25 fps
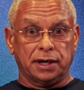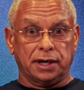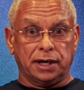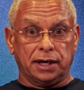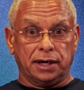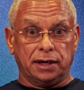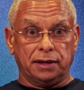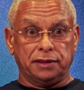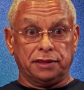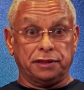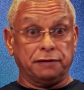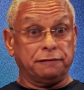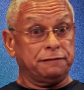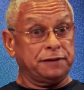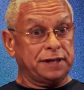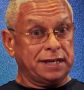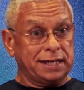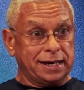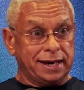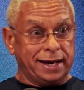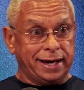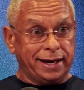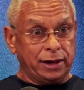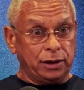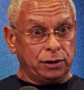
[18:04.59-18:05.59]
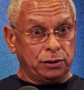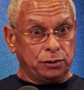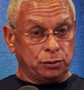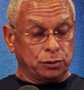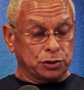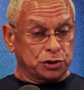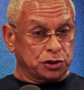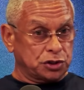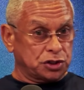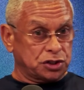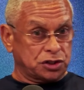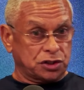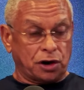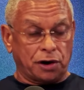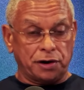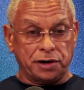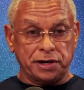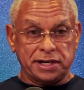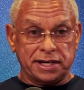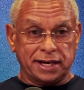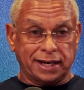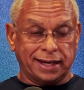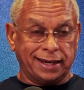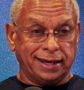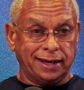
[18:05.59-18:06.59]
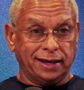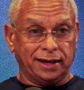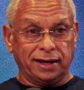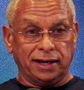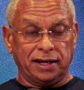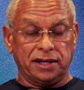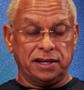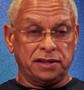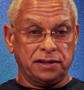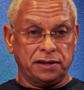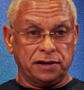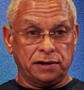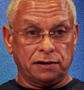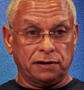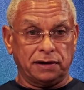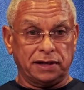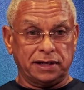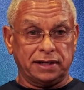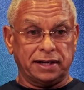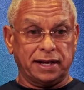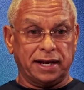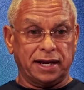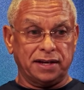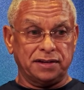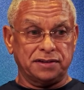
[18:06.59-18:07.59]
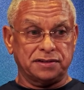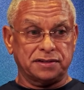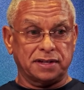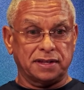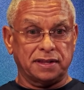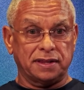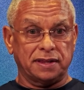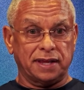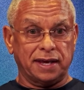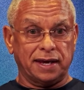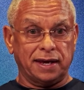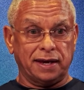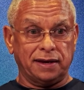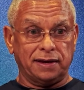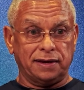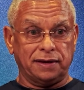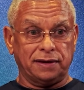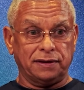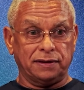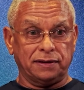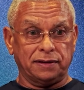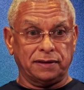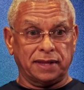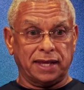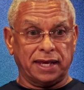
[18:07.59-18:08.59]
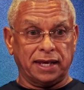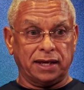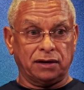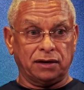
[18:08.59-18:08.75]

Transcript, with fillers: The VA was starting to kick in the early days, and they